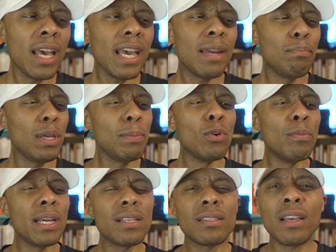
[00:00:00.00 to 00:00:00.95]
And people
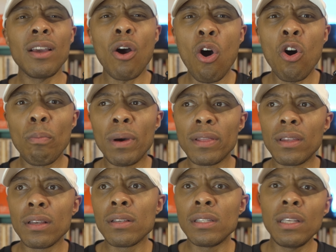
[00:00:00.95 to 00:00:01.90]
may say, oh, but
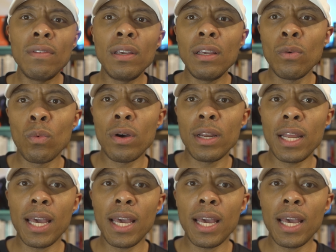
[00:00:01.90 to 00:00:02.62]
the ZV-E1